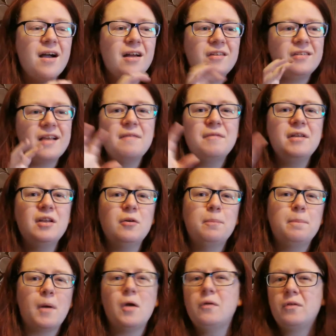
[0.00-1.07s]
I just have a little
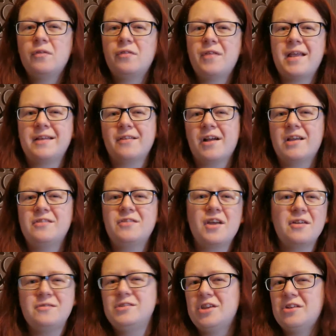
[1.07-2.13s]
bonus thing that I
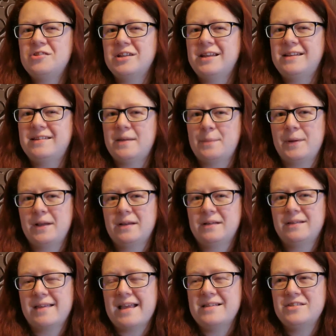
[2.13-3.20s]
don't usually
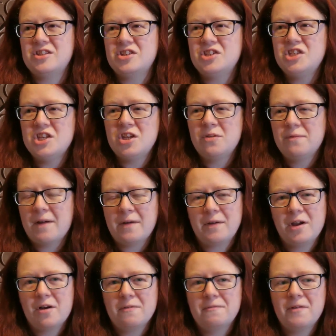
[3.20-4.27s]
tend to do
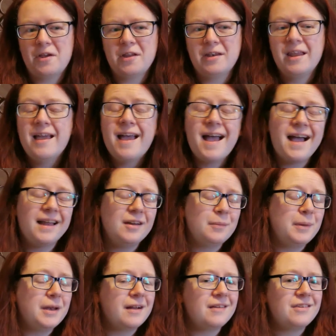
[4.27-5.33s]
very often, and it'll
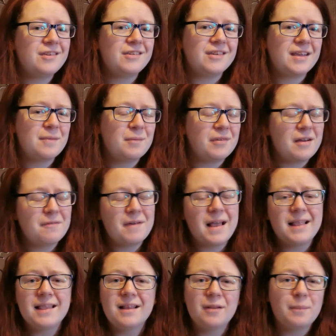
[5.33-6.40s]
be nice just to give myself
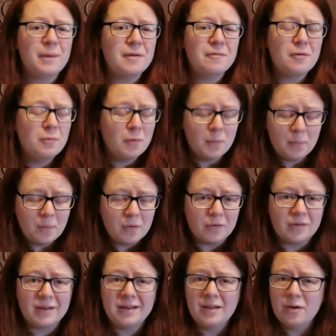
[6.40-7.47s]
a little bit of a
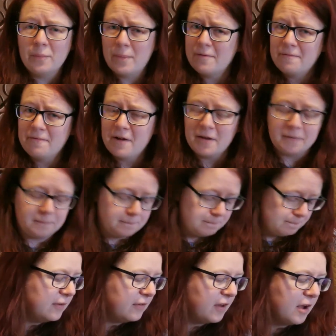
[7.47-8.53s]
reward and a little bit of fun.
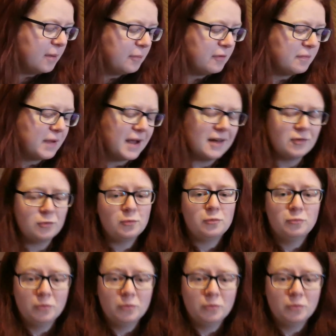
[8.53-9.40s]
In terms of the actual